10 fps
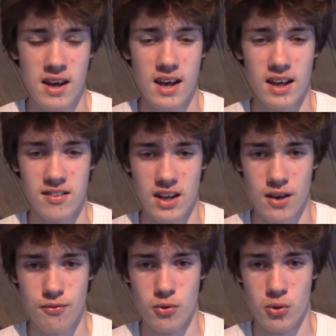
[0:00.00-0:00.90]
and
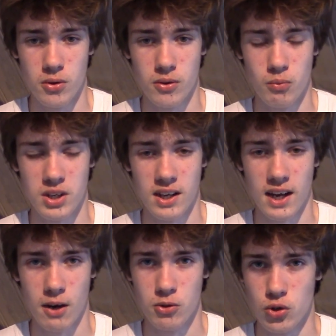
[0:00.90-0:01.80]
therefore we can
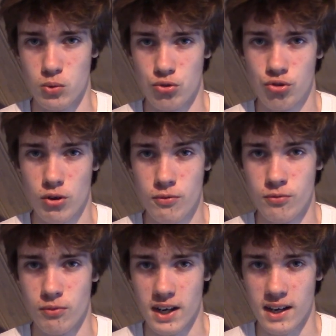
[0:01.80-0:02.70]
now use
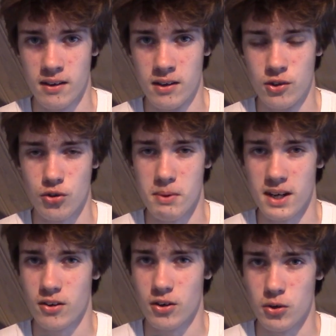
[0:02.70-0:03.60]
software to
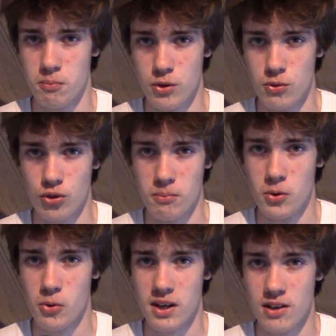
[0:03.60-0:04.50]
make our computer
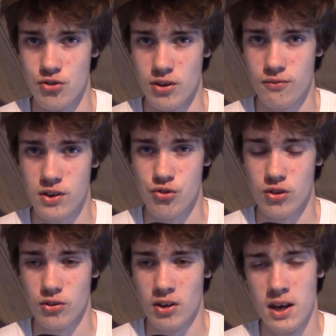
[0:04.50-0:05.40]
more energy
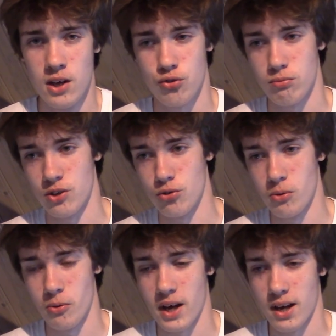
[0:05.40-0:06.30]
efficient. So we do
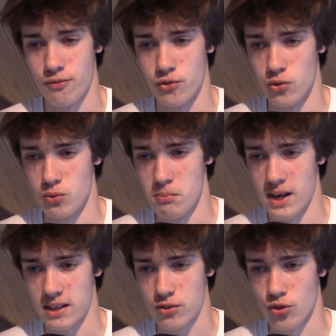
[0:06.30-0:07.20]
not have to
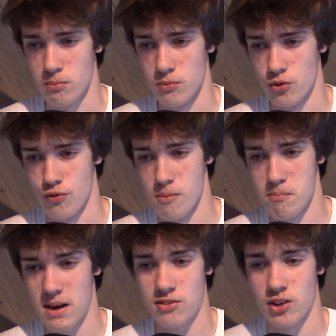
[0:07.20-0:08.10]
make some
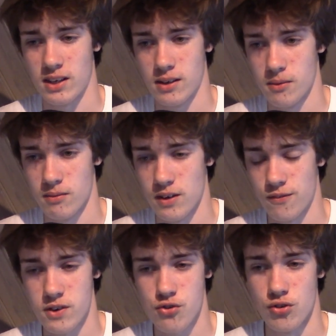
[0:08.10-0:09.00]
dramatic
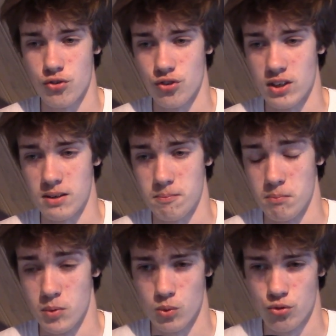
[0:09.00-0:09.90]
efficiency
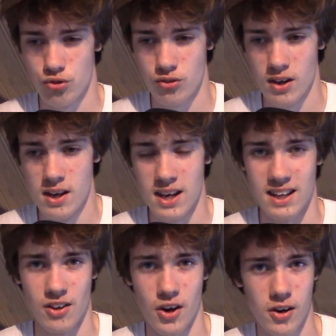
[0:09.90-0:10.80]
boost in
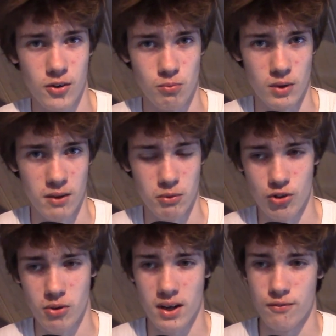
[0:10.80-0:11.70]
the hardware. We
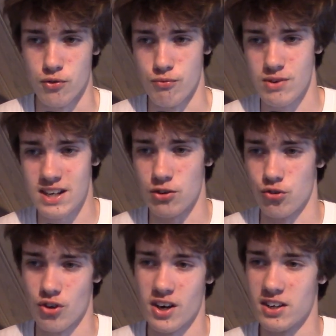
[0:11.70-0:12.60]
don't have to
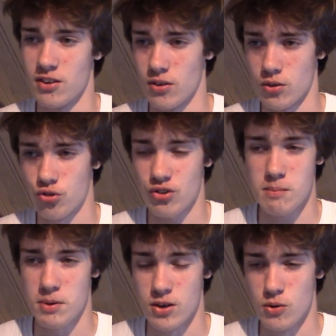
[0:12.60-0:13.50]
redesign a
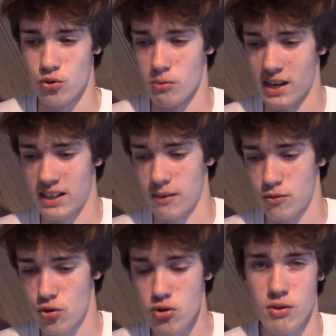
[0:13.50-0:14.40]
CPU to make it
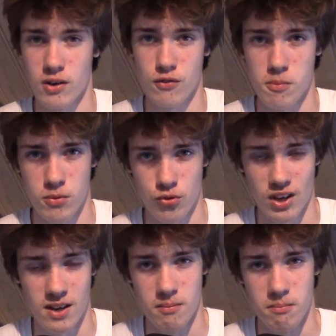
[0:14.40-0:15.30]

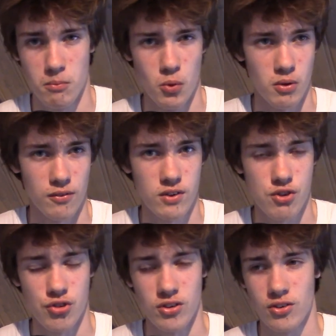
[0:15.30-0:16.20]
200% more
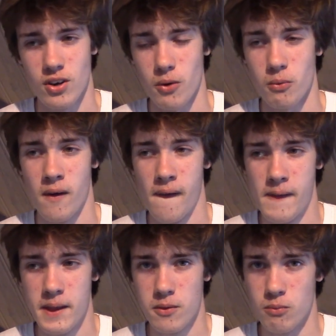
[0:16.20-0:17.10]
efficient. No,
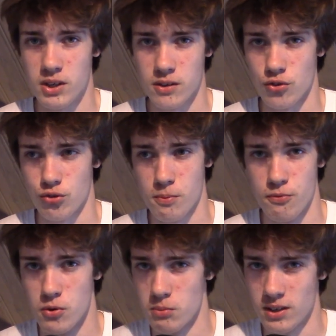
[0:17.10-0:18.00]
we can just
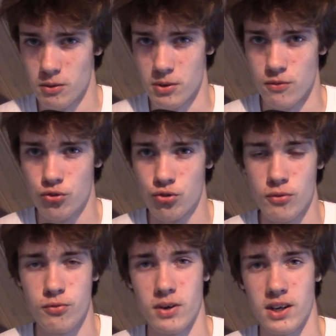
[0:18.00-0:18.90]
perform a little bit of
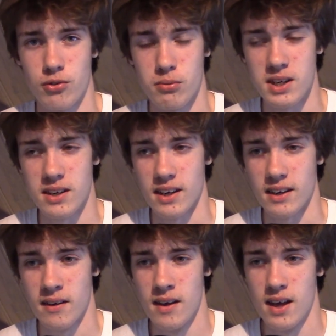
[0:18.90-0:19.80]
software tweaking
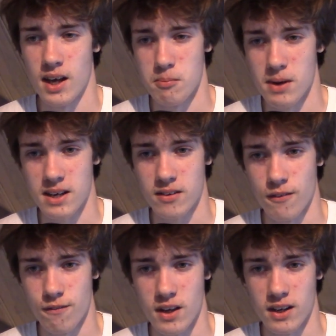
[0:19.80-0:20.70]
and make the
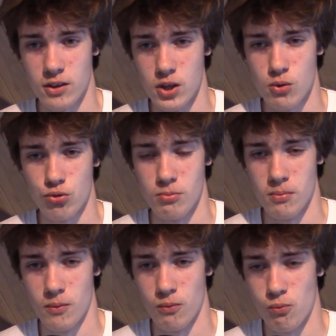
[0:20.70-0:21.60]
thing use
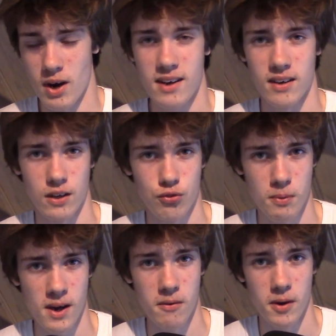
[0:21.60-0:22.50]
way less
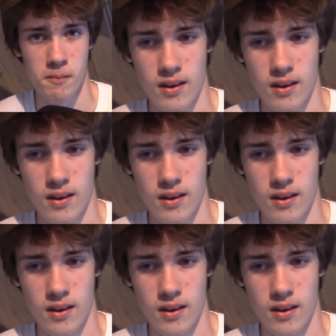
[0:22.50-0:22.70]
power.